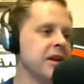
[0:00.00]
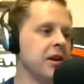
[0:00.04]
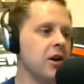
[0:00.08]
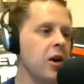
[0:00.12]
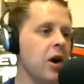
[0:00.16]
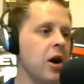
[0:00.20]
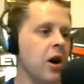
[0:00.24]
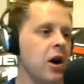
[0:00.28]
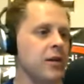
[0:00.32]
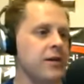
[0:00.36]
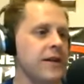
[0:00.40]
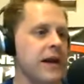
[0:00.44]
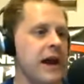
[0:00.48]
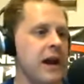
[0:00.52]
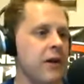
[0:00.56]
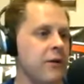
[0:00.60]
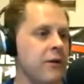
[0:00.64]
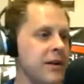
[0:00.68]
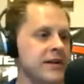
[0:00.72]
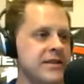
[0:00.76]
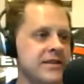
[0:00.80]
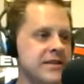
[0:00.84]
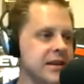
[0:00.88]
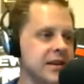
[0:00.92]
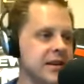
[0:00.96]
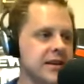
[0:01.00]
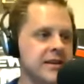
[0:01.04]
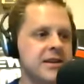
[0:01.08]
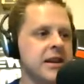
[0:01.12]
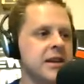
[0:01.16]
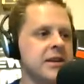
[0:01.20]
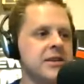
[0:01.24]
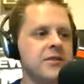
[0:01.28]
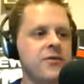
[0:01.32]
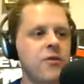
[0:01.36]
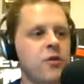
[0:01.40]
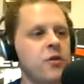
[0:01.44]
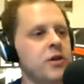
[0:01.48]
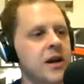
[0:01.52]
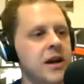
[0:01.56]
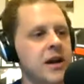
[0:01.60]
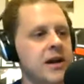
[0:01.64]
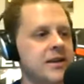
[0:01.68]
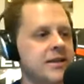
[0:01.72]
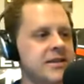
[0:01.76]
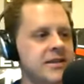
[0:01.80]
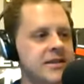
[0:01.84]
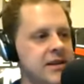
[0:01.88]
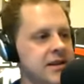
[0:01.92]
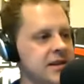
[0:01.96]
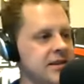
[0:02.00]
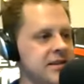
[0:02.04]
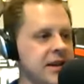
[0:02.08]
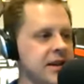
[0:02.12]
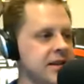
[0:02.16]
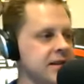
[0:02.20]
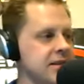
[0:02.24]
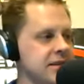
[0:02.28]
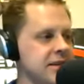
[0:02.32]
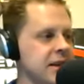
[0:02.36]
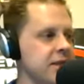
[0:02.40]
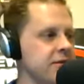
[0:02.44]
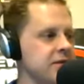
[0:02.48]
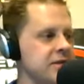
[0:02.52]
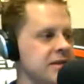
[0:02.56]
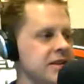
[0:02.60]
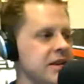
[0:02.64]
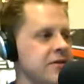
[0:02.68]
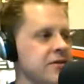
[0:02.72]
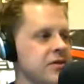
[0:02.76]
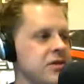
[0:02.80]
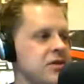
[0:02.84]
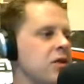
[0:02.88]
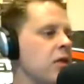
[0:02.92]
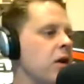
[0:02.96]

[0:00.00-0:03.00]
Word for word: call now 866-496-8772.